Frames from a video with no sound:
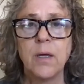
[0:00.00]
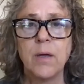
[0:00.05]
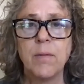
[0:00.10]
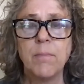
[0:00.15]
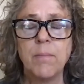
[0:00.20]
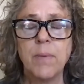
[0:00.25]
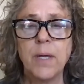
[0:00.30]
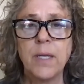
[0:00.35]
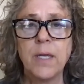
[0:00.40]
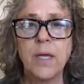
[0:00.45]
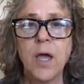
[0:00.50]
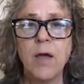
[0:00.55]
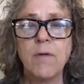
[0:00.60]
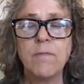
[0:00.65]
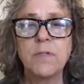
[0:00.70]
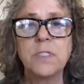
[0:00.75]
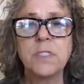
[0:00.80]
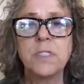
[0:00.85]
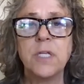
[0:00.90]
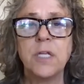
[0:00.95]
my
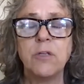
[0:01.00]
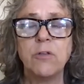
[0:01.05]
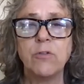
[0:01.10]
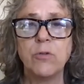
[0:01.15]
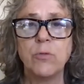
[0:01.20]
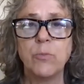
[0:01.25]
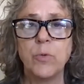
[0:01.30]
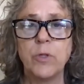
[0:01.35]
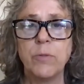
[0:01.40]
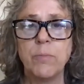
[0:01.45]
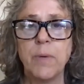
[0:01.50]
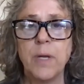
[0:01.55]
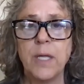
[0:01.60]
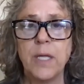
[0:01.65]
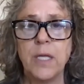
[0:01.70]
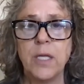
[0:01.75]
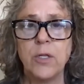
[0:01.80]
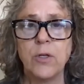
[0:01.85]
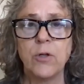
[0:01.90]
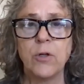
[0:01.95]
conversation with
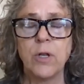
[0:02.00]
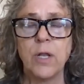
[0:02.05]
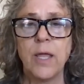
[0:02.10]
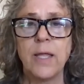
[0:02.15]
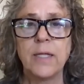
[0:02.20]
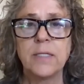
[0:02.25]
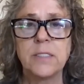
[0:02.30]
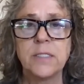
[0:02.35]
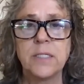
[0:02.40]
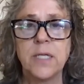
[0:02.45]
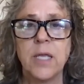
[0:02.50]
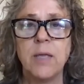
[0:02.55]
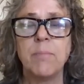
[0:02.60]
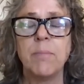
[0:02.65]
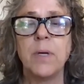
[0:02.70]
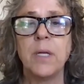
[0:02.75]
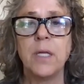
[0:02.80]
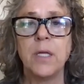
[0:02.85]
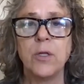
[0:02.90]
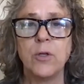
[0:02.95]
my inner landscape,
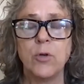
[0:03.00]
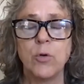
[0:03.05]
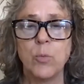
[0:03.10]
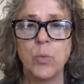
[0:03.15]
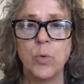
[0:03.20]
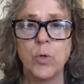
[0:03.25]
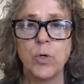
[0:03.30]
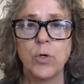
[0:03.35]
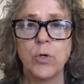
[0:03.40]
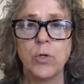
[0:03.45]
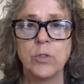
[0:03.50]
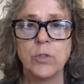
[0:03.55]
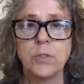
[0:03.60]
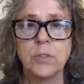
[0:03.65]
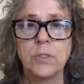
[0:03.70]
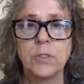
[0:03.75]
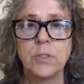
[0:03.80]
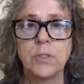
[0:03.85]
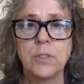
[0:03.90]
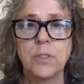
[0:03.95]
my inner
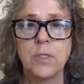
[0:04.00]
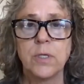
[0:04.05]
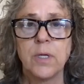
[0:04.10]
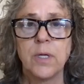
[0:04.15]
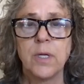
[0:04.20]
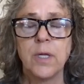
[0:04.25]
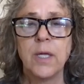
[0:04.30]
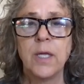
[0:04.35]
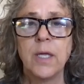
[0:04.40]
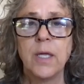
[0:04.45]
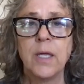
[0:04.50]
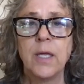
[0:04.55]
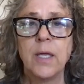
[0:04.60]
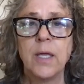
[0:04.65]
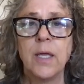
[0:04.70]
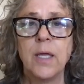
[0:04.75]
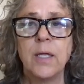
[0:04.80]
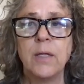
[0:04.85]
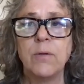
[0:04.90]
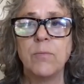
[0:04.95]
world,
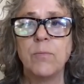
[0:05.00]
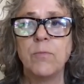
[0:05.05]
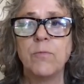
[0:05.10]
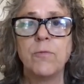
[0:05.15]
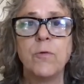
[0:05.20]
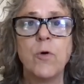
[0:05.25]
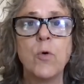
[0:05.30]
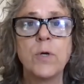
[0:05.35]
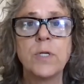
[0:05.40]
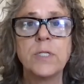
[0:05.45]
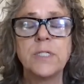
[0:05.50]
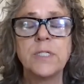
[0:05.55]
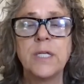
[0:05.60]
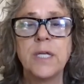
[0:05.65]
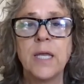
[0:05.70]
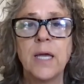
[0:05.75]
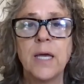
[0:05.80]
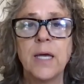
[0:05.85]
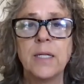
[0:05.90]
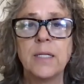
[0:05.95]
and
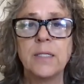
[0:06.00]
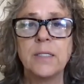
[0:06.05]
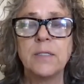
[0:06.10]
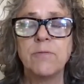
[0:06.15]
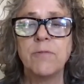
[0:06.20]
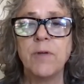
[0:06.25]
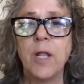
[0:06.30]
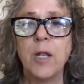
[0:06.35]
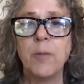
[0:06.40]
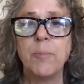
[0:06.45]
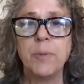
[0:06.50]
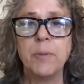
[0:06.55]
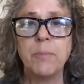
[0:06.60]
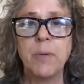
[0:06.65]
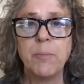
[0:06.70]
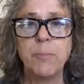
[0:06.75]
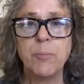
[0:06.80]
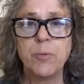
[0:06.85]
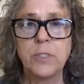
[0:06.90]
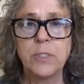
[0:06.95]
focusing on developing
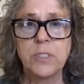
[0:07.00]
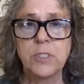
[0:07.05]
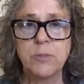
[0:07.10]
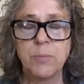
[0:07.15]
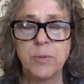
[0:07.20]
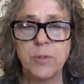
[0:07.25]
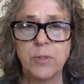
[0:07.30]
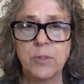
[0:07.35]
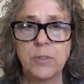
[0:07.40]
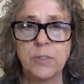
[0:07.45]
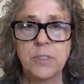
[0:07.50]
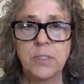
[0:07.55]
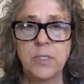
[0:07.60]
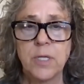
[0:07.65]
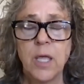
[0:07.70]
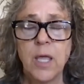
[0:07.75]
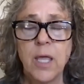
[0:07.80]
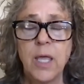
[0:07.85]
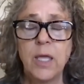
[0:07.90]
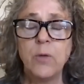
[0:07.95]
my principles.
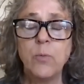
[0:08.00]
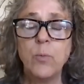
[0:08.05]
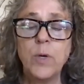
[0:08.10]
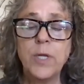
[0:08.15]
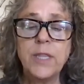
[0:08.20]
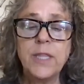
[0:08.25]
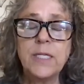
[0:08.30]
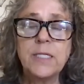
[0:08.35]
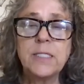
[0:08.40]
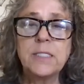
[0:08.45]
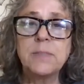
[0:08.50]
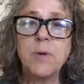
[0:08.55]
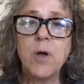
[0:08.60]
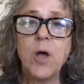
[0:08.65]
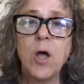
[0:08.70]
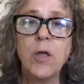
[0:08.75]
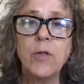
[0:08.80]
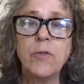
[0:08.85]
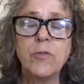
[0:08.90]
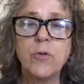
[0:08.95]
And what this
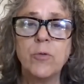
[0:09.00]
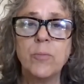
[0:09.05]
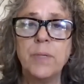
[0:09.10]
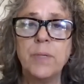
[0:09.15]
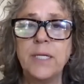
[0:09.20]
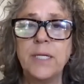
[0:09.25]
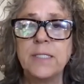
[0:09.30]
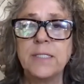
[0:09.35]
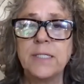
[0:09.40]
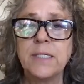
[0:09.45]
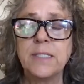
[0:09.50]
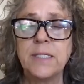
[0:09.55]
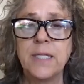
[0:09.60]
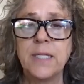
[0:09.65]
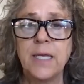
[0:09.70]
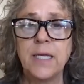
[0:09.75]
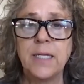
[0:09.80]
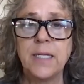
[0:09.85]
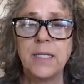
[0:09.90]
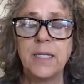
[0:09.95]
also means is
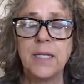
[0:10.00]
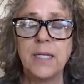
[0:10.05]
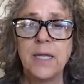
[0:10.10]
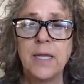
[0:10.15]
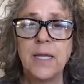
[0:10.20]
then